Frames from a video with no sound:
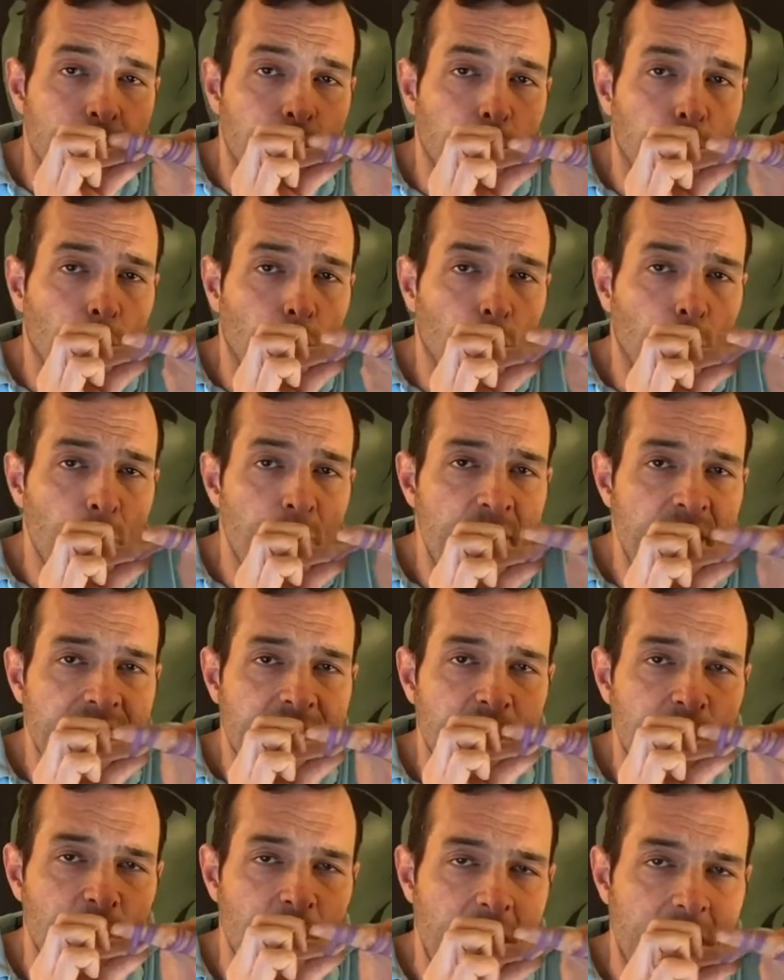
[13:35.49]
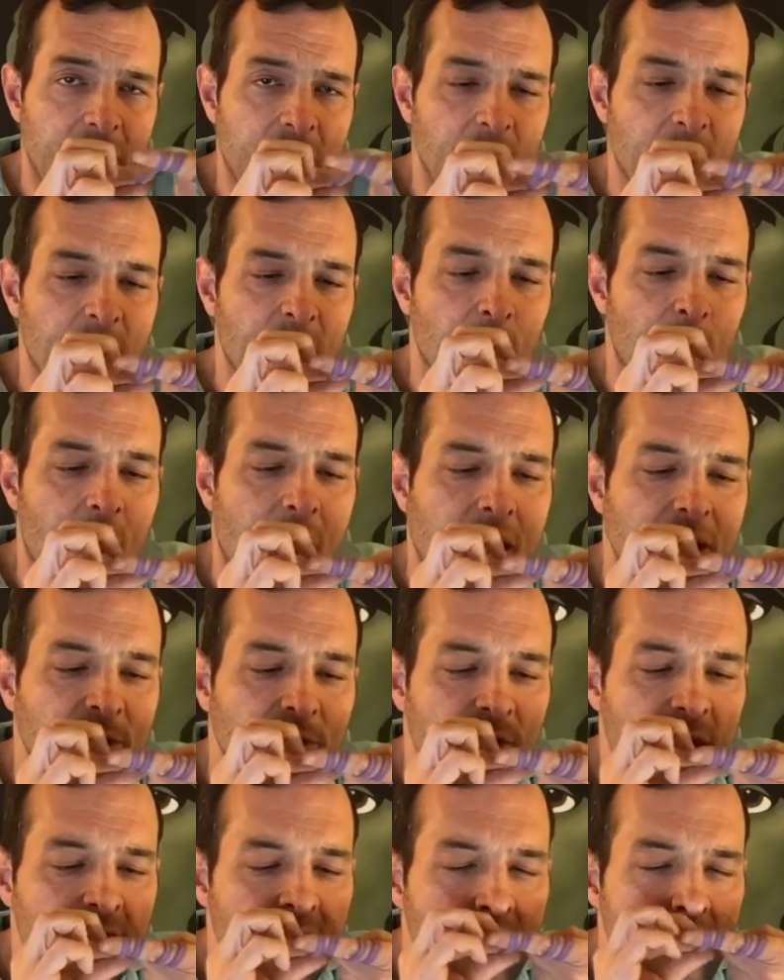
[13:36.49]
pull this way a little bit. Watch.
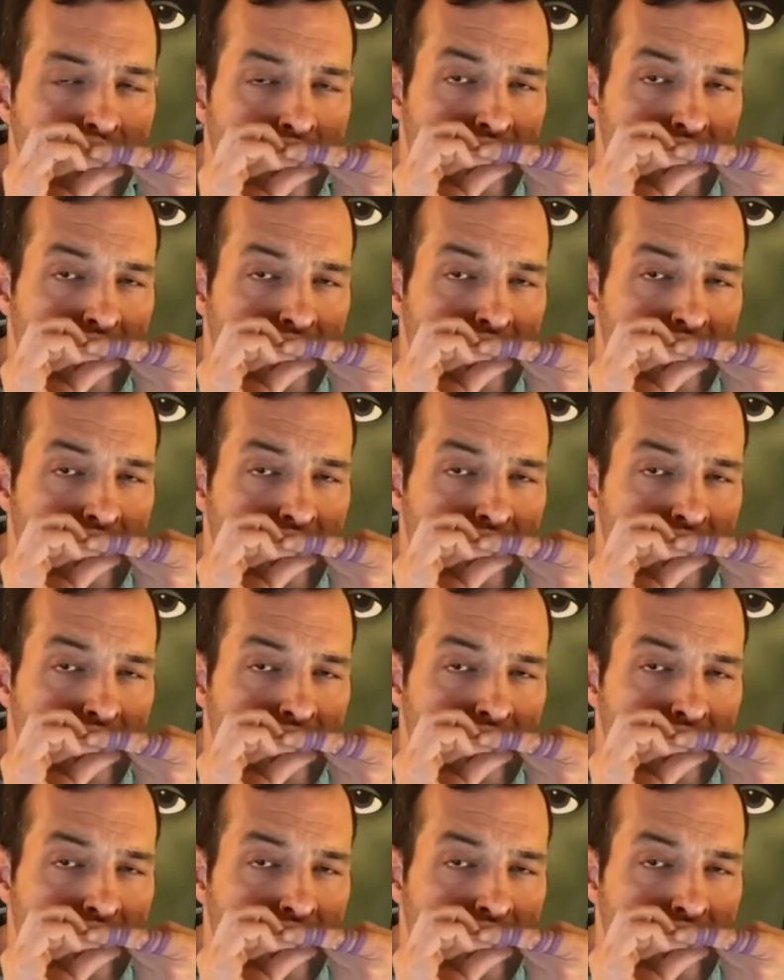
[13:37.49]
Ready?